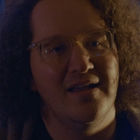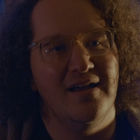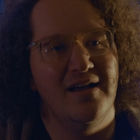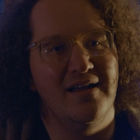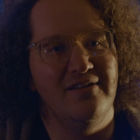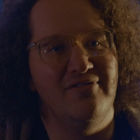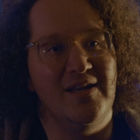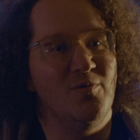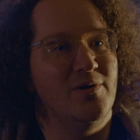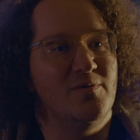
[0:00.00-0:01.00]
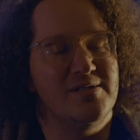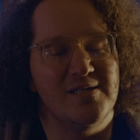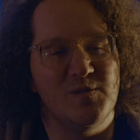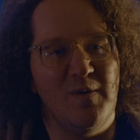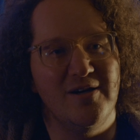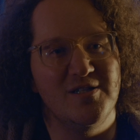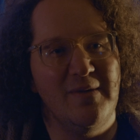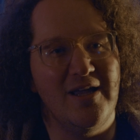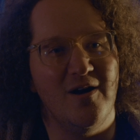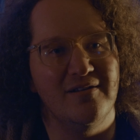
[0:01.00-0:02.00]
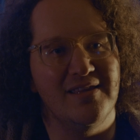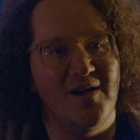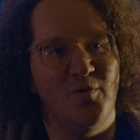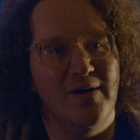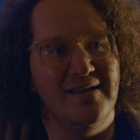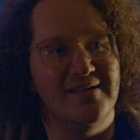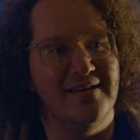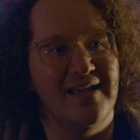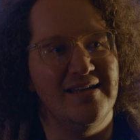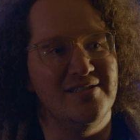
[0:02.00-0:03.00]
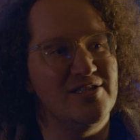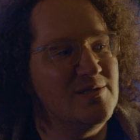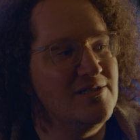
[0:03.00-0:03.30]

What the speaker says: If anyone was inspired to make art that way. And just